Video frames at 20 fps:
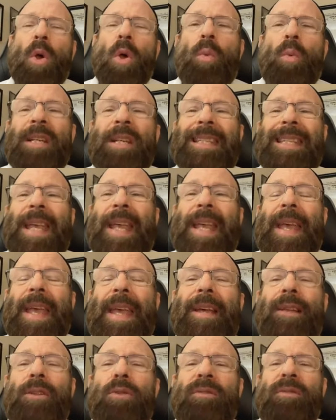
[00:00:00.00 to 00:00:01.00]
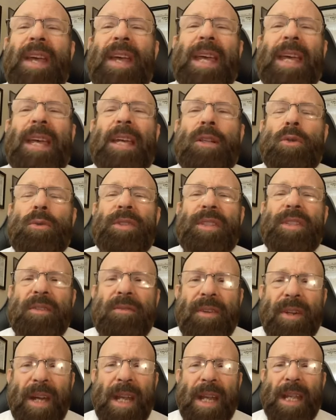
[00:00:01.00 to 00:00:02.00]
We say, Elu ve'elu
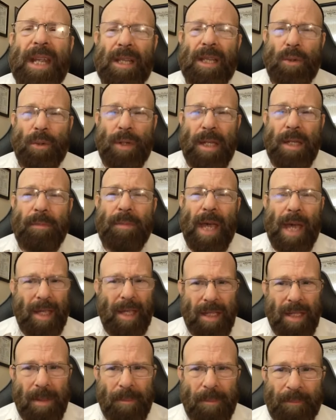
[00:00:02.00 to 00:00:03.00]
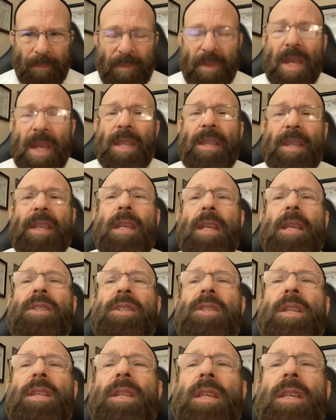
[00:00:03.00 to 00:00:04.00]
divrei Elohim ha'im. These
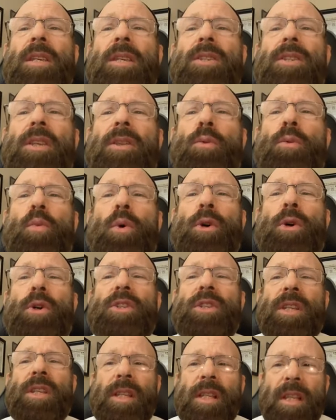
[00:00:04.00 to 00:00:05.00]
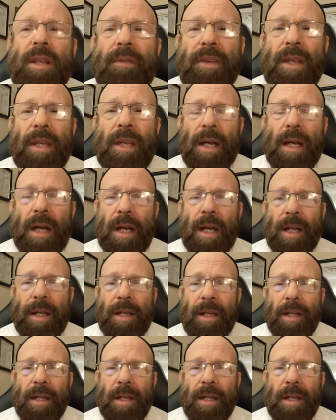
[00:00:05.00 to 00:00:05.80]
and these are the words of the living God.